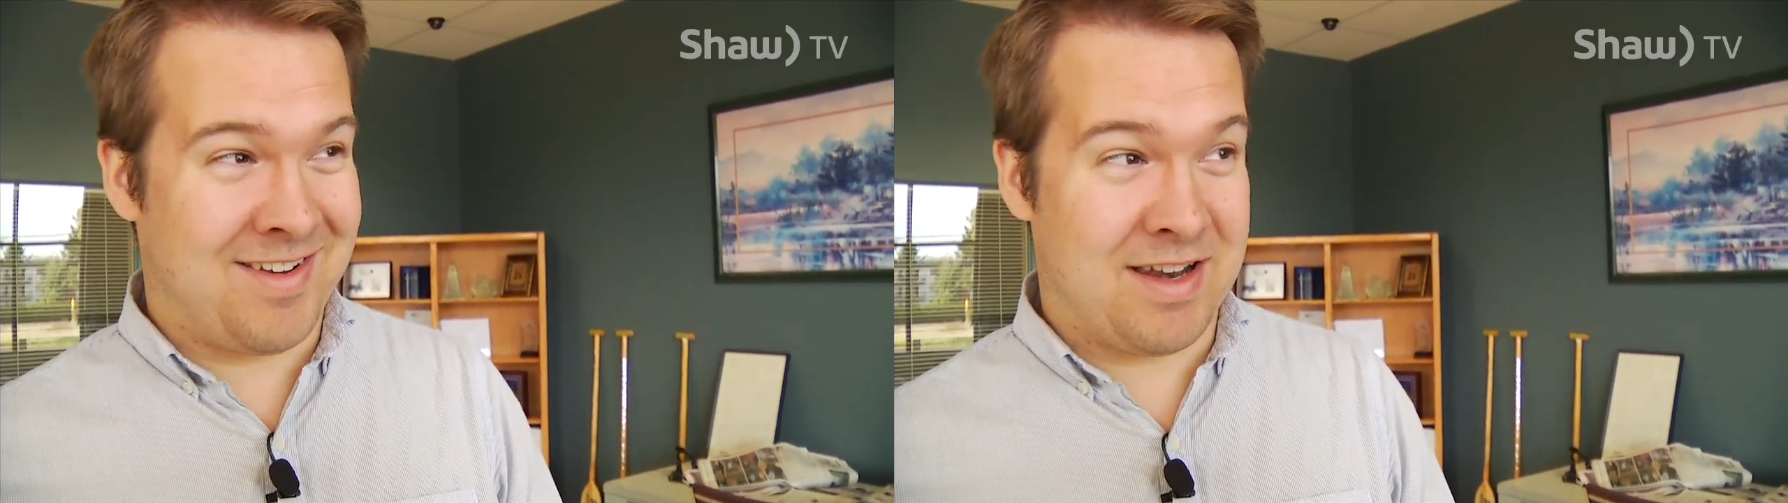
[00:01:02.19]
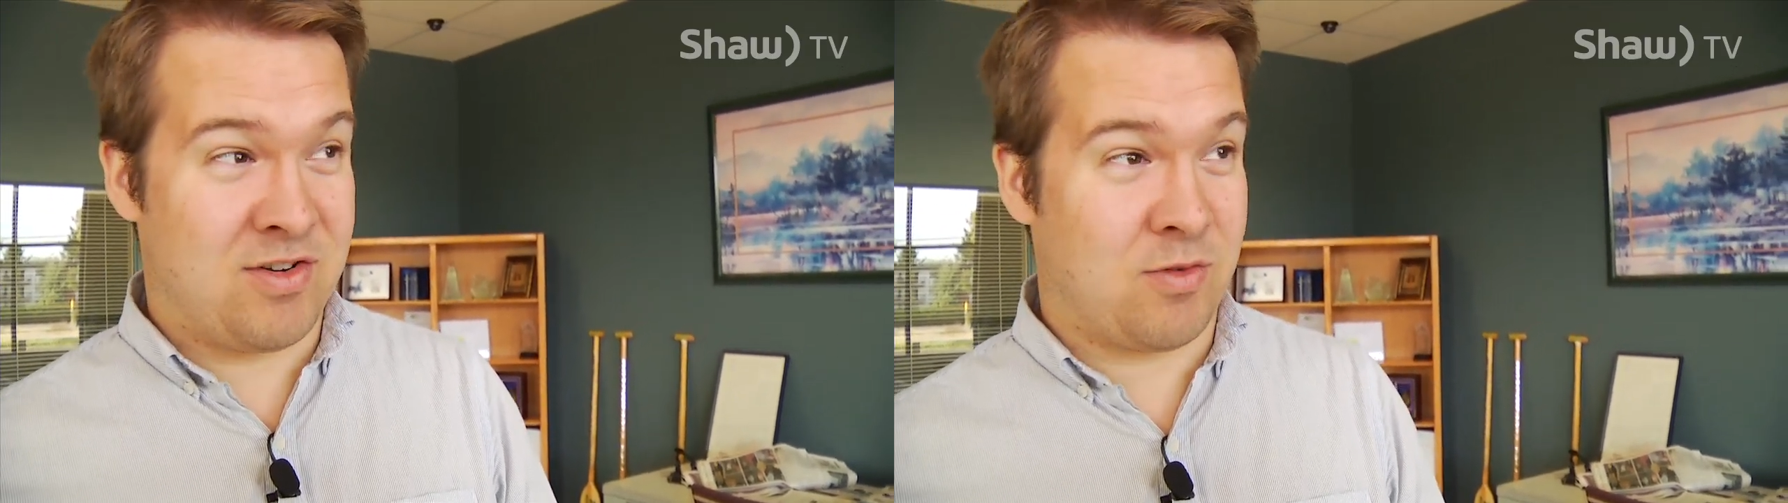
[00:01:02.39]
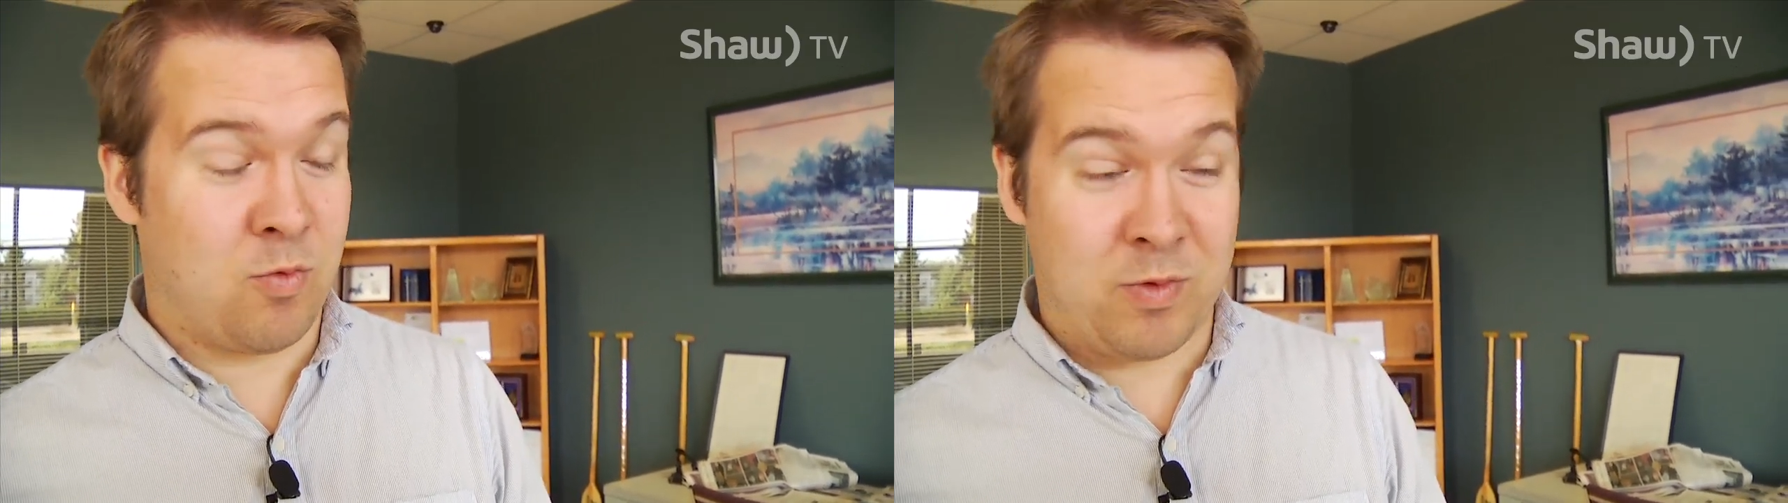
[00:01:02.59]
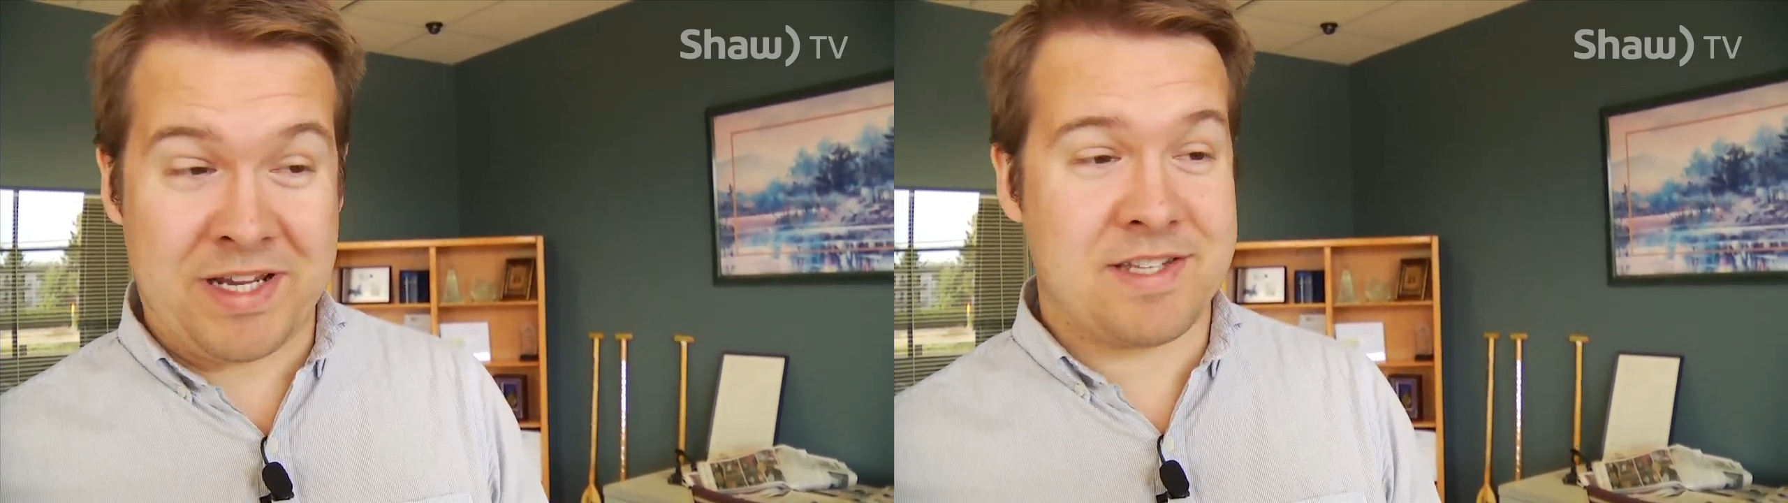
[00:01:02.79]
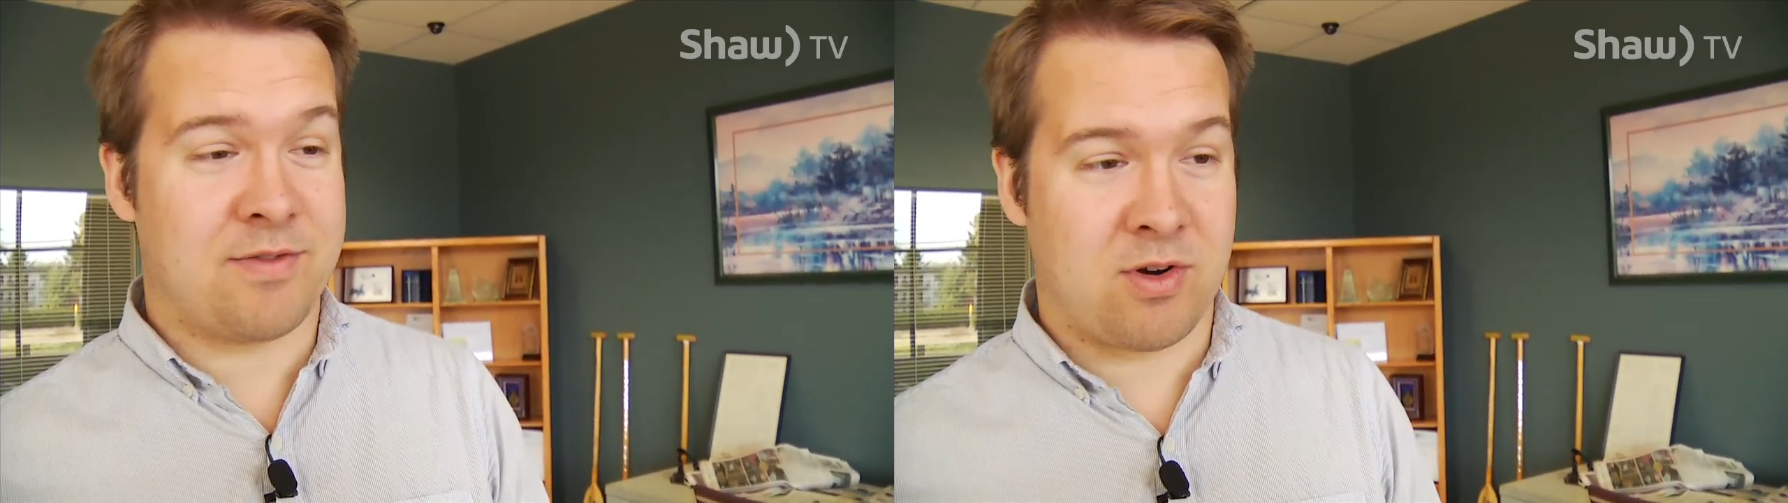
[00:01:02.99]
it took
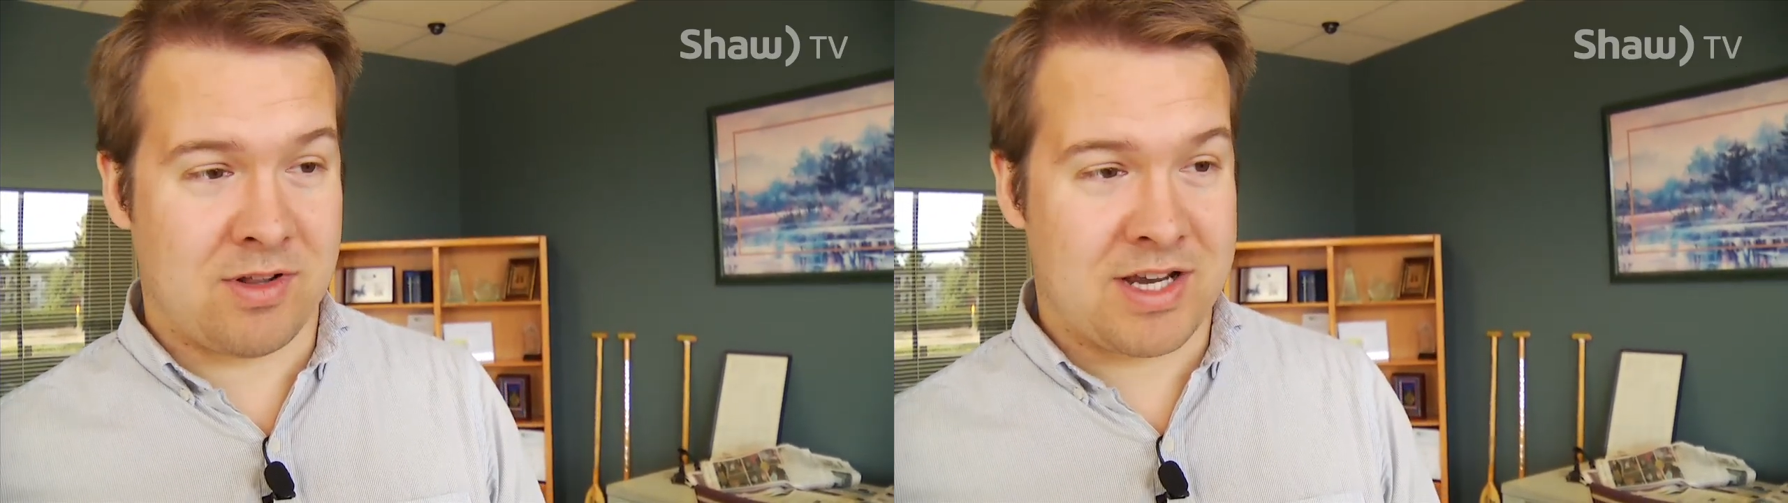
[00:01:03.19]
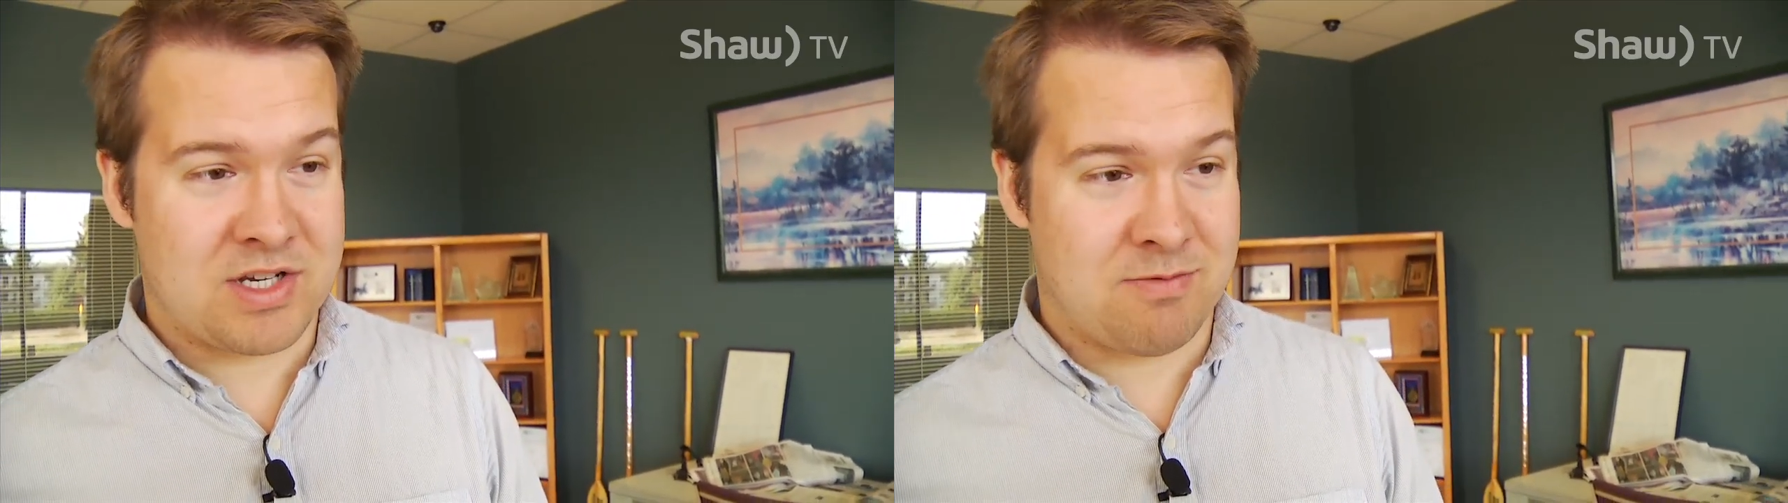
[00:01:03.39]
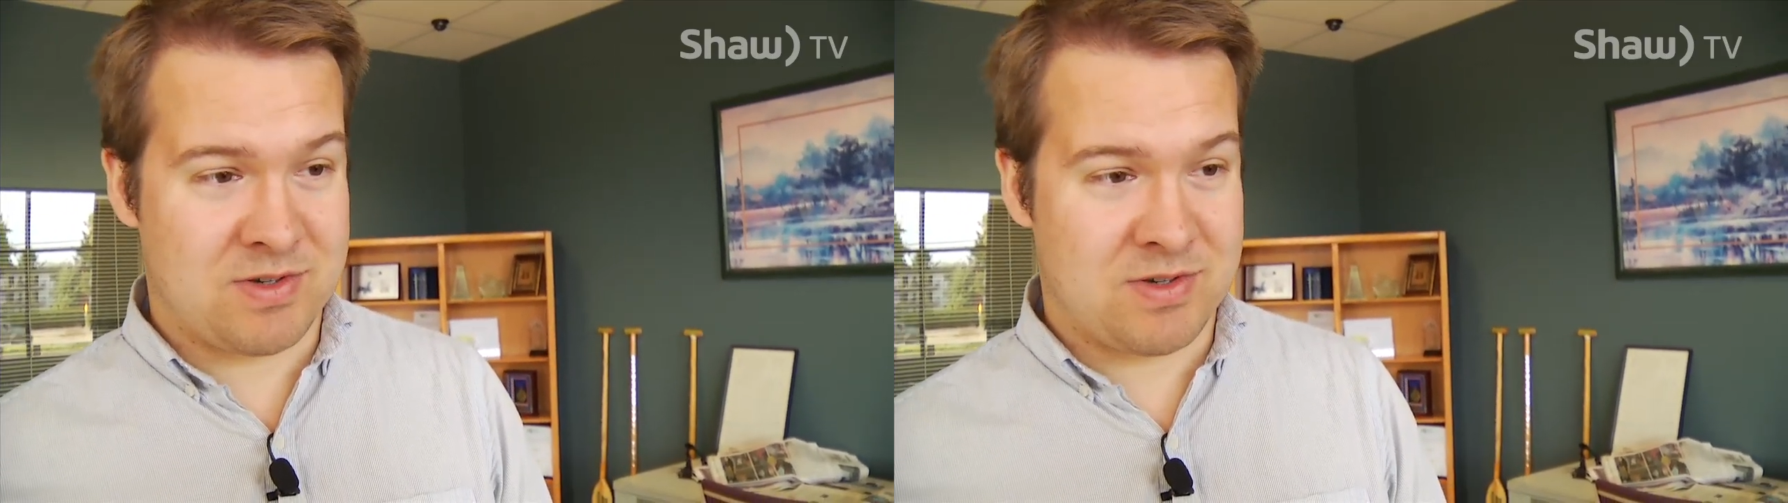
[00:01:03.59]
weeks for election